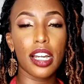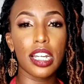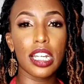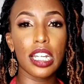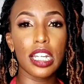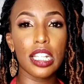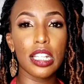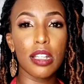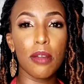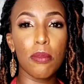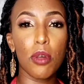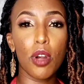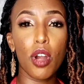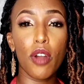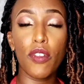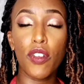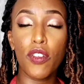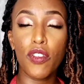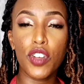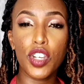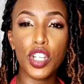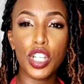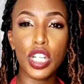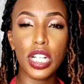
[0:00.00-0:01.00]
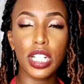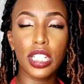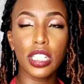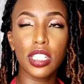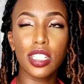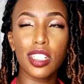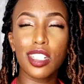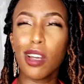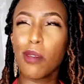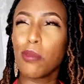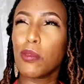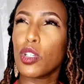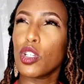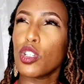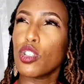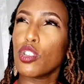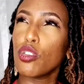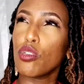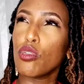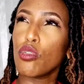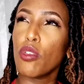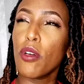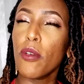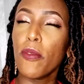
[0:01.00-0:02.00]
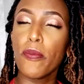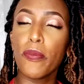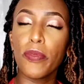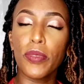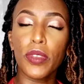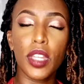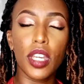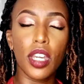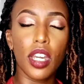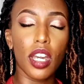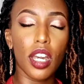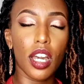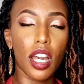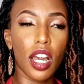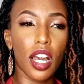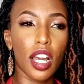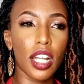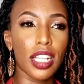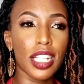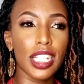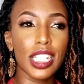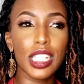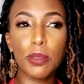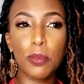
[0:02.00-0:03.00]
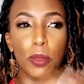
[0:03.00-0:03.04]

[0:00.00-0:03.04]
In the book of Ephesians chapter 2, this